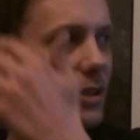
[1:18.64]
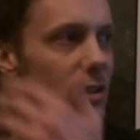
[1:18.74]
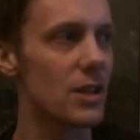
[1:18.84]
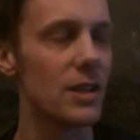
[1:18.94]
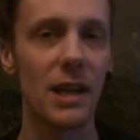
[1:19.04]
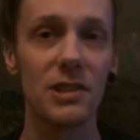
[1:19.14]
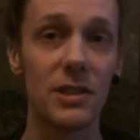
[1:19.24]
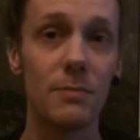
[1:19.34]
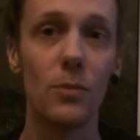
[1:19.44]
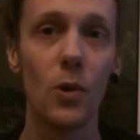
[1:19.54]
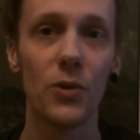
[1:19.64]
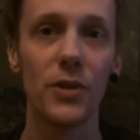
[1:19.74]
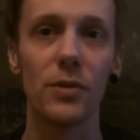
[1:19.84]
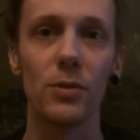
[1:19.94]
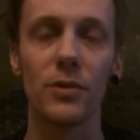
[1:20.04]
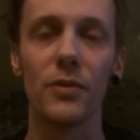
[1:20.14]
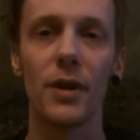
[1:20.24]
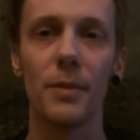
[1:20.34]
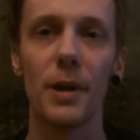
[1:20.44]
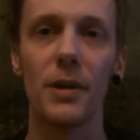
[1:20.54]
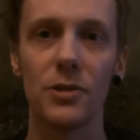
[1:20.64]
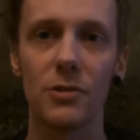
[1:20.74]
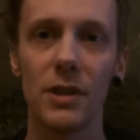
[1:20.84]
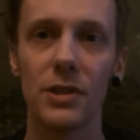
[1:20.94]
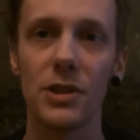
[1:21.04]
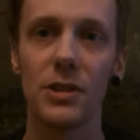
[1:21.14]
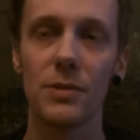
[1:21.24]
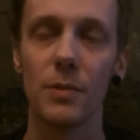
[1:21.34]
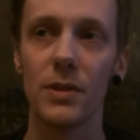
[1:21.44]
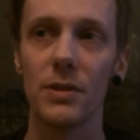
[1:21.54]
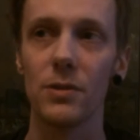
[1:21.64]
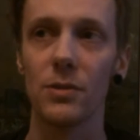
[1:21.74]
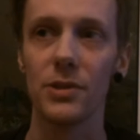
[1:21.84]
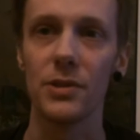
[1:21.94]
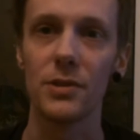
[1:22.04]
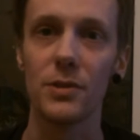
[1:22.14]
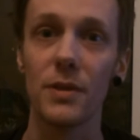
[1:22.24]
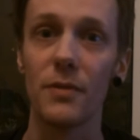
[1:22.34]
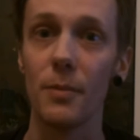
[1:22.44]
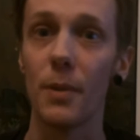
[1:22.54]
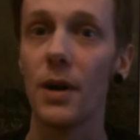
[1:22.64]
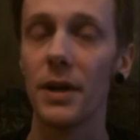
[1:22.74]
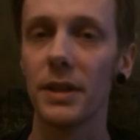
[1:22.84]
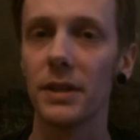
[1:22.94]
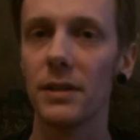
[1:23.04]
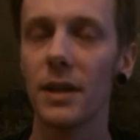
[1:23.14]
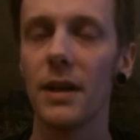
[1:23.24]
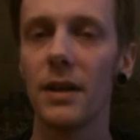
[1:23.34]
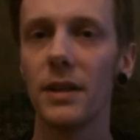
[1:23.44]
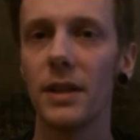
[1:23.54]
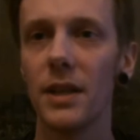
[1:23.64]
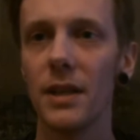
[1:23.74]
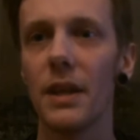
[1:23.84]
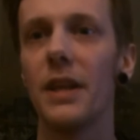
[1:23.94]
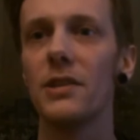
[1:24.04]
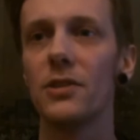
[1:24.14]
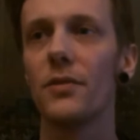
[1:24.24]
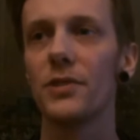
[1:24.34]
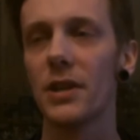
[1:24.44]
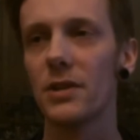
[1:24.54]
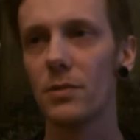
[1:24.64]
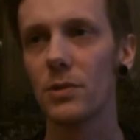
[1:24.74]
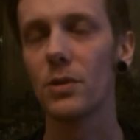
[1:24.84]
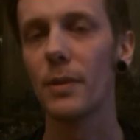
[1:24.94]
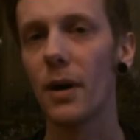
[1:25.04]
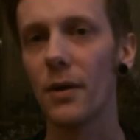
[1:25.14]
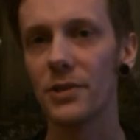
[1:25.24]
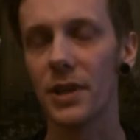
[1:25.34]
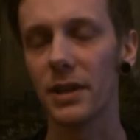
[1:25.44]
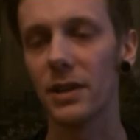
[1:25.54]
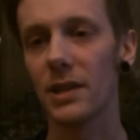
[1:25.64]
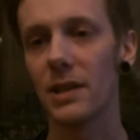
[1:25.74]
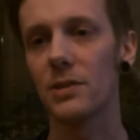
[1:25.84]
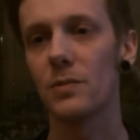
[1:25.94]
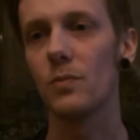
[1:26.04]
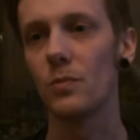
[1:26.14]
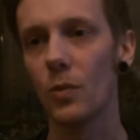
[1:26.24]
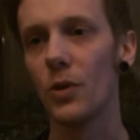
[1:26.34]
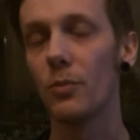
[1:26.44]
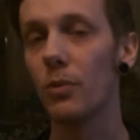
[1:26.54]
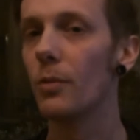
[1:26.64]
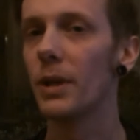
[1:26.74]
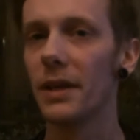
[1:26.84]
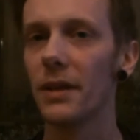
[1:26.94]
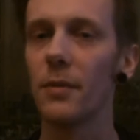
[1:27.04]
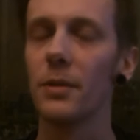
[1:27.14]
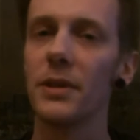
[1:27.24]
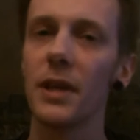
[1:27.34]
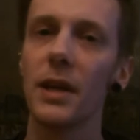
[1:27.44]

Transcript: It's actually more difficult to find a pair of straight shears or scissors if you're buying than it is offset. So we'll talk about offset because that's what you'll probably end up with.